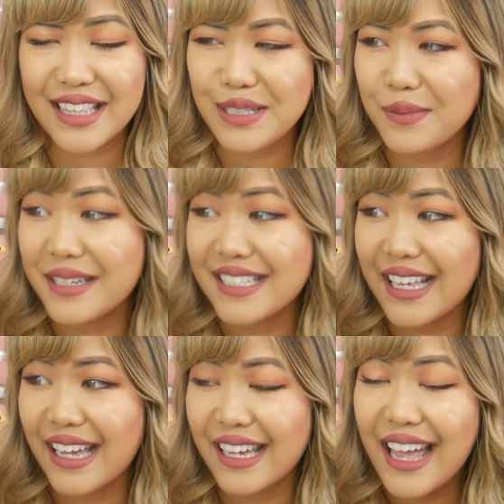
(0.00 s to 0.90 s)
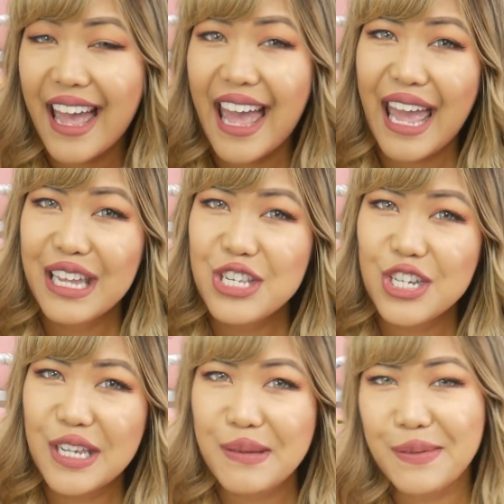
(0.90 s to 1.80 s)
this one is
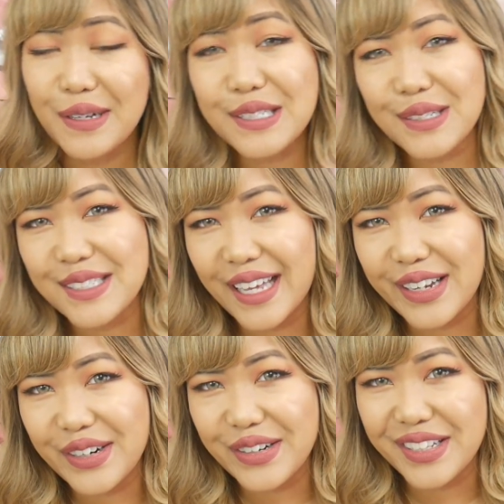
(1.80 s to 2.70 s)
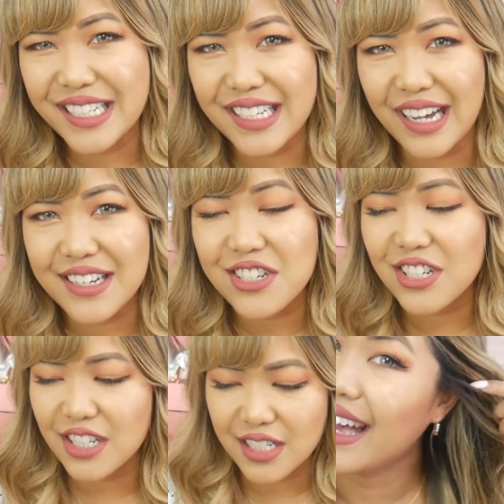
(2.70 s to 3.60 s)
edgy, but also it's got a girly
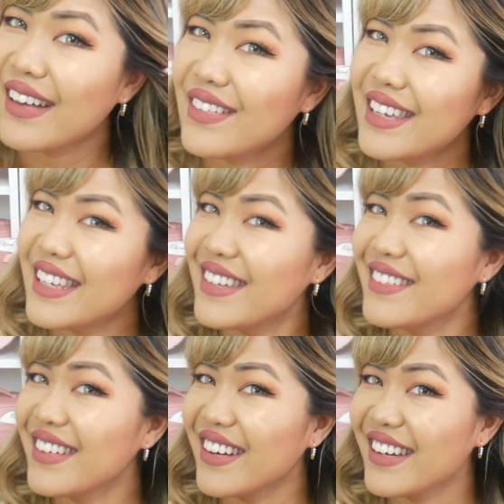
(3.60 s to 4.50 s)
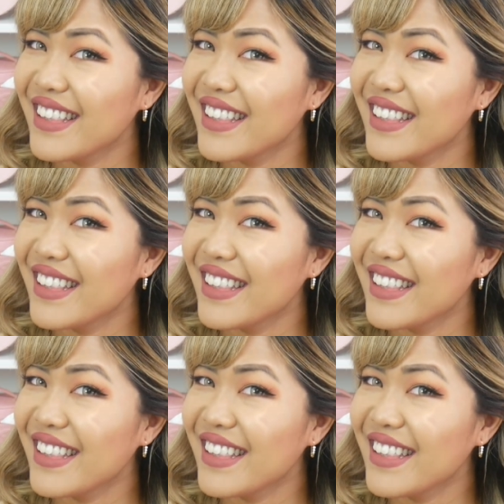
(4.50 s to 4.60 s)
touch. How cute are